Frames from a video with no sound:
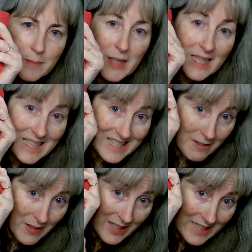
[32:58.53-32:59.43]
But at least
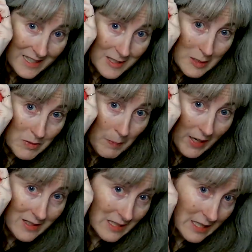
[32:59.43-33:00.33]
I finally got to some
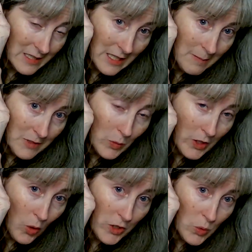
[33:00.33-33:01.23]
spines last time, so I
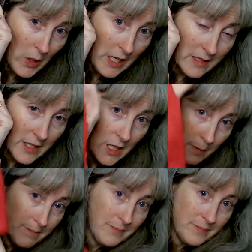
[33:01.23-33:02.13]
know which way is
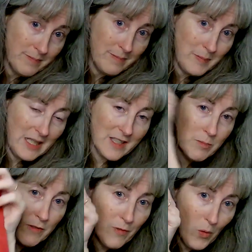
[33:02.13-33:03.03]
up.
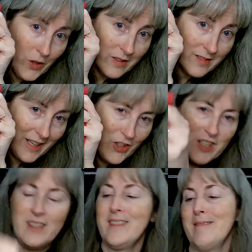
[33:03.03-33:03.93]
Because before, I
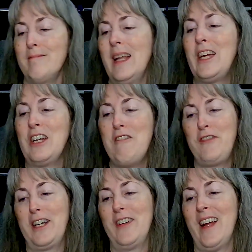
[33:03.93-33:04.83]
couldn't
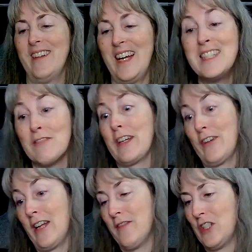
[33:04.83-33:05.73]
figure it out. I did
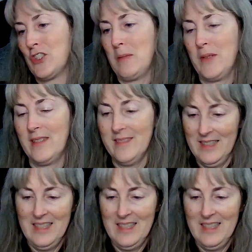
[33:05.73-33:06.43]
figure it out eventually, but